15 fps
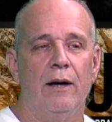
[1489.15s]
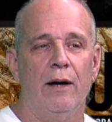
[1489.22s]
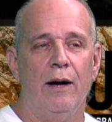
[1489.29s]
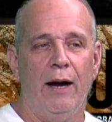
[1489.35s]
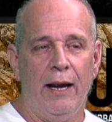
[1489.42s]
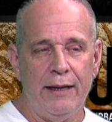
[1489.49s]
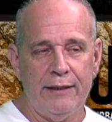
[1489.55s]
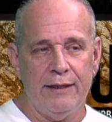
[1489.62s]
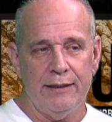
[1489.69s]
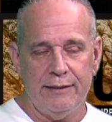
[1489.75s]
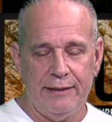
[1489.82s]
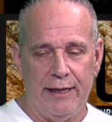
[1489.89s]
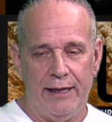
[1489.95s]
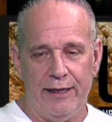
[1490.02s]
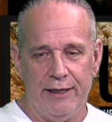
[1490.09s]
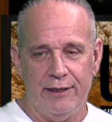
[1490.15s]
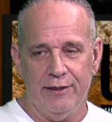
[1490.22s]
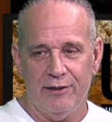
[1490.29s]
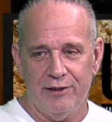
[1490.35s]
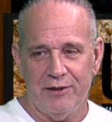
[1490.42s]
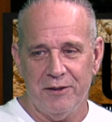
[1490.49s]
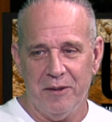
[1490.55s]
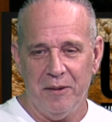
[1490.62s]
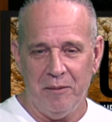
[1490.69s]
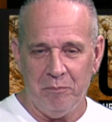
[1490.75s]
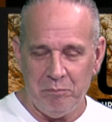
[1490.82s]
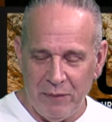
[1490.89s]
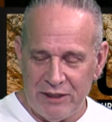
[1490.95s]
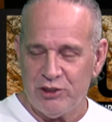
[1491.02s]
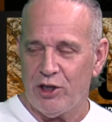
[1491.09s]
I can gain a
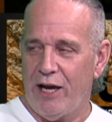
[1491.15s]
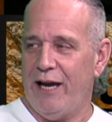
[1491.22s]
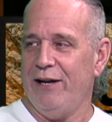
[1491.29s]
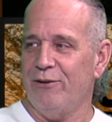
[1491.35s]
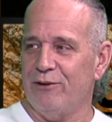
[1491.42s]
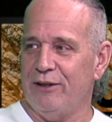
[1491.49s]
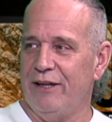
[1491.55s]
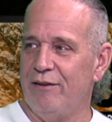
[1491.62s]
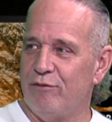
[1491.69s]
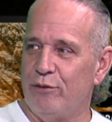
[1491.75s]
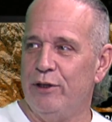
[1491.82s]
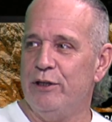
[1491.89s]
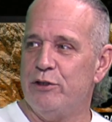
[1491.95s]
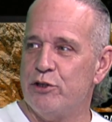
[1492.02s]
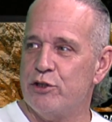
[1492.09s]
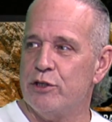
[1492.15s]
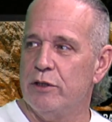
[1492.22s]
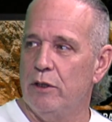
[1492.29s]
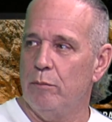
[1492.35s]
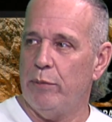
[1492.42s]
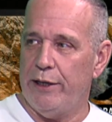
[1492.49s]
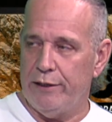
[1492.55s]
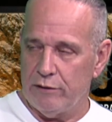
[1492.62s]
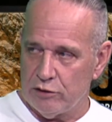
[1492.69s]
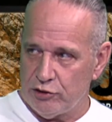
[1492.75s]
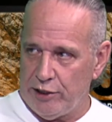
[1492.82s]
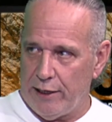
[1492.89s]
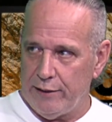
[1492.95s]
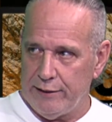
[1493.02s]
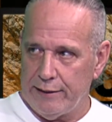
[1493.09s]
much higher leverage by
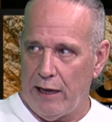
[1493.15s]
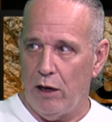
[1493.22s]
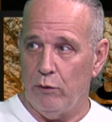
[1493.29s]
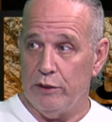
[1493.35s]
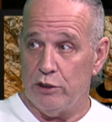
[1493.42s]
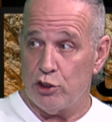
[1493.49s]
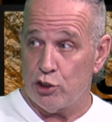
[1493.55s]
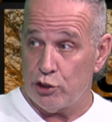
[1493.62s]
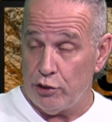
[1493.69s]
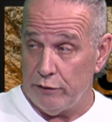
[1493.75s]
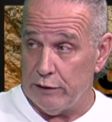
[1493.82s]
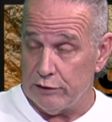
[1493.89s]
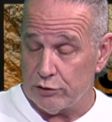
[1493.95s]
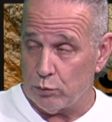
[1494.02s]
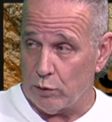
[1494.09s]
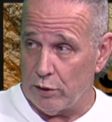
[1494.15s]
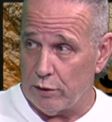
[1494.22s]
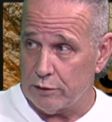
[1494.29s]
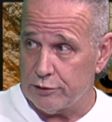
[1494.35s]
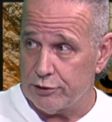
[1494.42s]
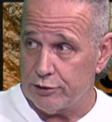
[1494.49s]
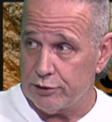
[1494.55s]
understanding how insurance works.